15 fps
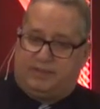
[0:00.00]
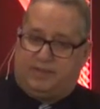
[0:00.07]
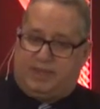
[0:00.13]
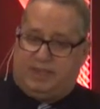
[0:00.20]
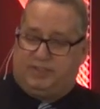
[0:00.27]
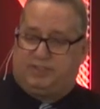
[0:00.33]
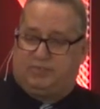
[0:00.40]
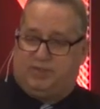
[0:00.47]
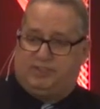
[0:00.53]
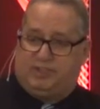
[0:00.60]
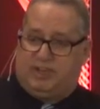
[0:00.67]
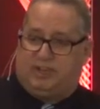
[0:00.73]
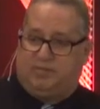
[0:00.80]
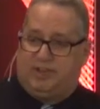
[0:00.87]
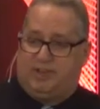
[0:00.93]
these three
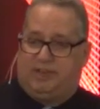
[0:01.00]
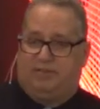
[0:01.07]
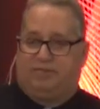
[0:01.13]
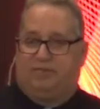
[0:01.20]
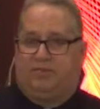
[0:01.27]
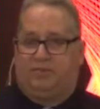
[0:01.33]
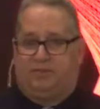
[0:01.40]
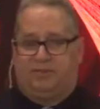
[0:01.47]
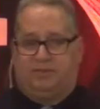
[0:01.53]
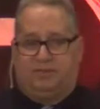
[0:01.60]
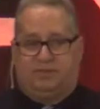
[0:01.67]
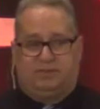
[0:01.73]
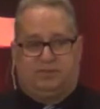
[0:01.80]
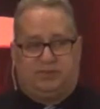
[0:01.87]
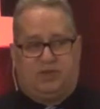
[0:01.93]
gentlemen have
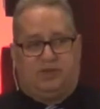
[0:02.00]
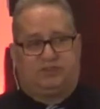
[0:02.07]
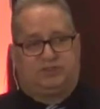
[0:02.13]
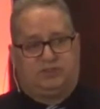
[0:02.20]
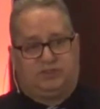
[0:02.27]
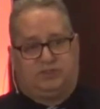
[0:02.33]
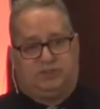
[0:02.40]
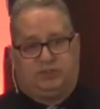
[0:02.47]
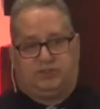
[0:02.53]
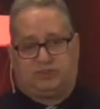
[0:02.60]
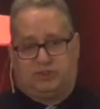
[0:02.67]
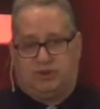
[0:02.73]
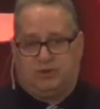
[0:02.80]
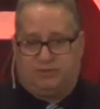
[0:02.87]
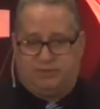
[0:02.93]
chosen to
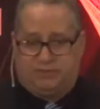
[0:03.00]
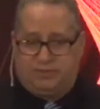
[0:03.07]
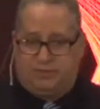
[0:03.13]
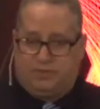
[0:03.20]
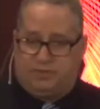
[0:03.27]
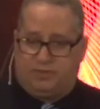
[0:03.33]
serve